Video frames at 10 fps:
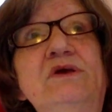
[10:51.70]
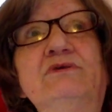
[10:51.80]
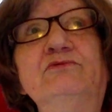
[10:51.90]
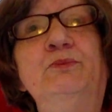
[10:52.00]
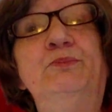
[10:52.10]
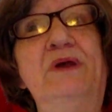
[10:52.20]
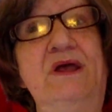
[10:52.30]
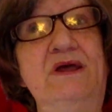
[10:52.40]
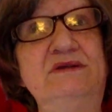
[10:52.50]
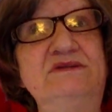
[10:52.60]
can
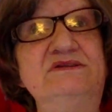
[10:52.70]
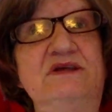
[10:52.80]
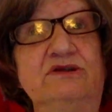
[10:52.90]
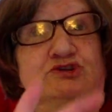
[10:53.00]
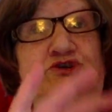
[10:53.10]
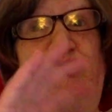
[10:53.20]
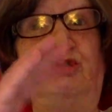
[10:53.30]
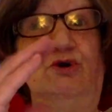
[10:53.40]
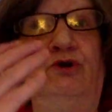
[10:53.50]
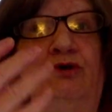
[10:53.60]
repent and
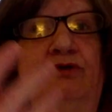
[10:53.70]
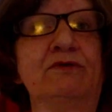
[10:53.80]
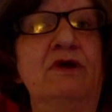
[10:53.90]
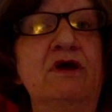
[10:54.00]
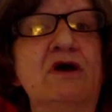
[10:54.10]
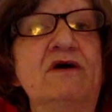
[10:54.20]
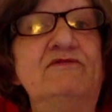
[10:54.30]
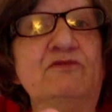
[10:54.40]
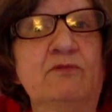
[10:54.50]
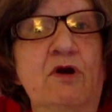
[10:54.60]
turn
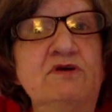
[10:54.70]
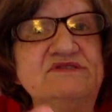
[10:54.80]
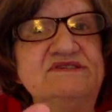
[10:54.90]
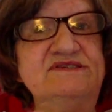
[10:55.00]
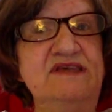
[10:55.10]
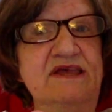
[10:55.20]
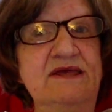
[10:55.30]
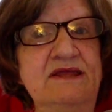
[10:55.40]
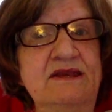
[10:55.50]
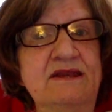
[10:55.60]
from our
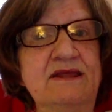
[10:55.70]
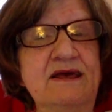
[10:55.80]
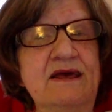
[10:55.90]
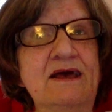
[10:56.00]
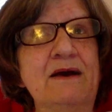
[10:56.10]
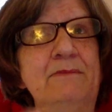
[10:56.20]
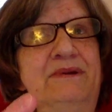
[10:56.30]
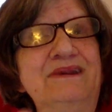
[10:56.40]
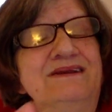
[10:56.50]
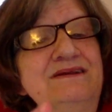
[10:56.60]
sin,
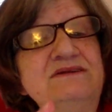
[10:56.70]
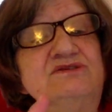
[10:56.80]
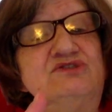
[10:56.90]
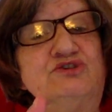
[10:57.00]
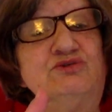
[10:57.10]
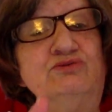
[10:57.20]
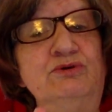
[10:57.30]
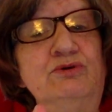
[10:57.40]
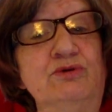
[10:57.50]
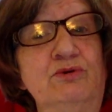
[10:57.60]
but it is
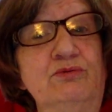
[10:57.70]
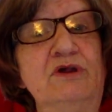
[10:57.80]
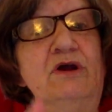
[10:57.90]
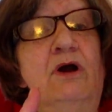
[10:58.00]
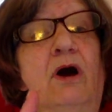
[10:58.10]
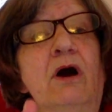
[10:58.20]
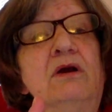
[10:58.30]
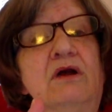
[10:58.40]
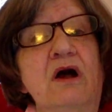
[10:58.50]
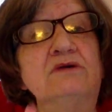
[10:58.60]
true there
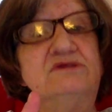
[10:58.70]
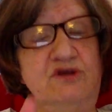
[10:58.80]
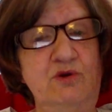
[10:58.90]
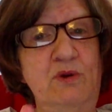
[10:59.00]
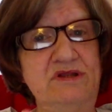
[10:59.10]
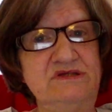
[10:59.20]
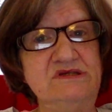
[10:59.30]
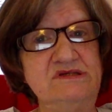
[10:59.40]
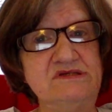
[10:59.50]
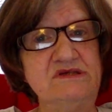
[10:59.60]
are
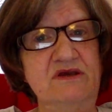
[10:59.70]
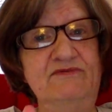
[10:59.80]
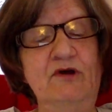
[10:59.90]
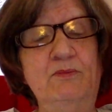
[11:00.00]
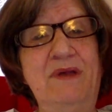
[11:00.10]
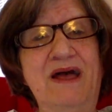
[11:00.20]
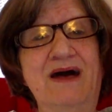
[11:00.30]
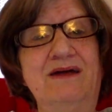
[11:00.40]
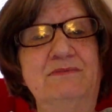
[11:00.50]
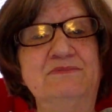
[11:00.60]
consequences of our
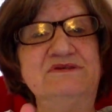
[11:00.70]
bad